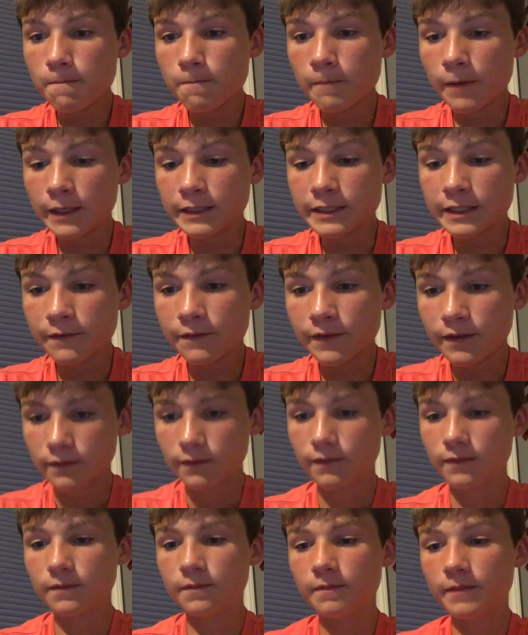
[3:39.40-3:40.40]
Messi
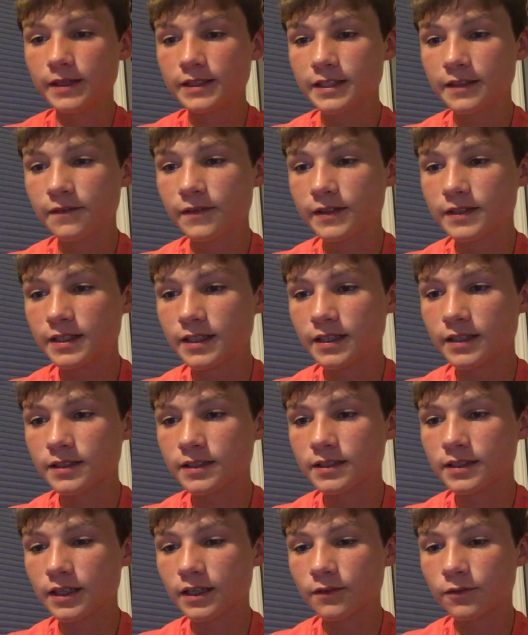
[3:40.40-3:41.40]
fits in as
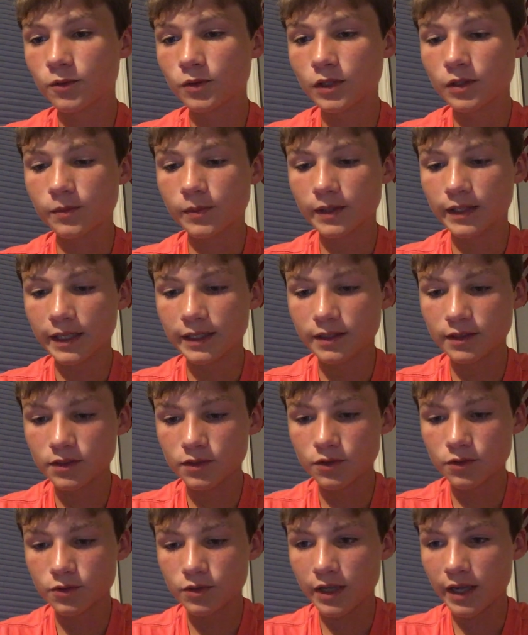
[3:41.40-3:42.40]
a center forward, but that
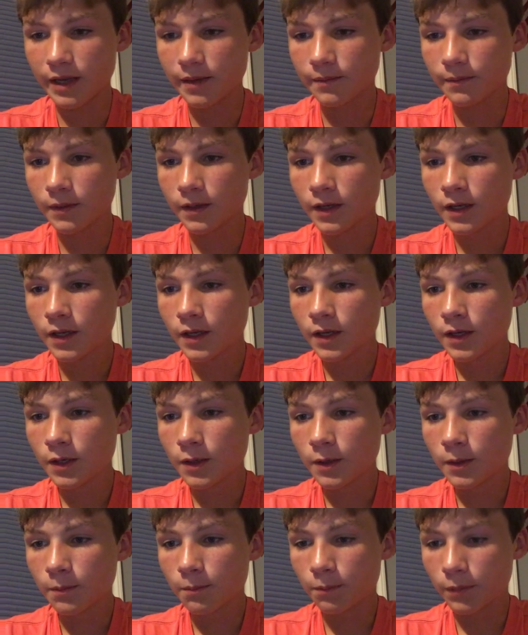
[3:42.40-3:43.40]
does lose chem.
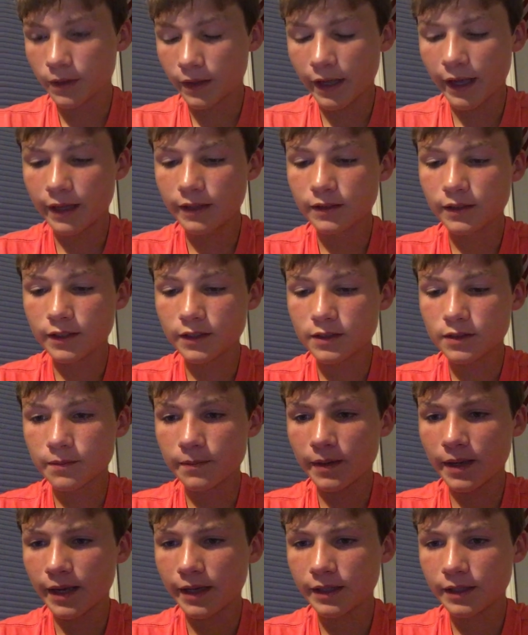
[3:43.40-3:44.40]
But that gets
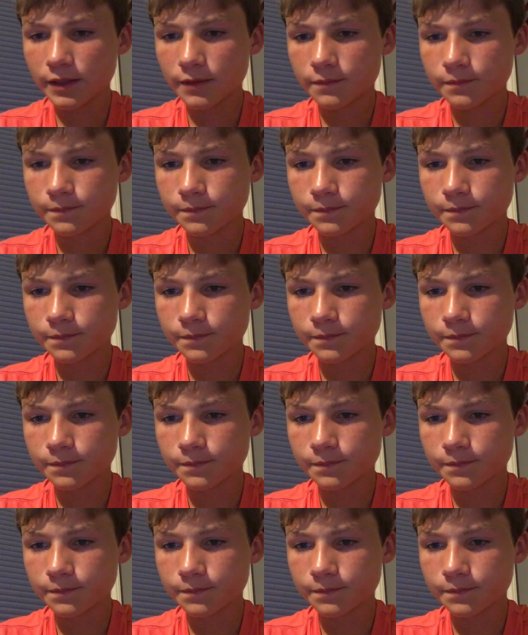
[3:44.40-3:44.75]
him back.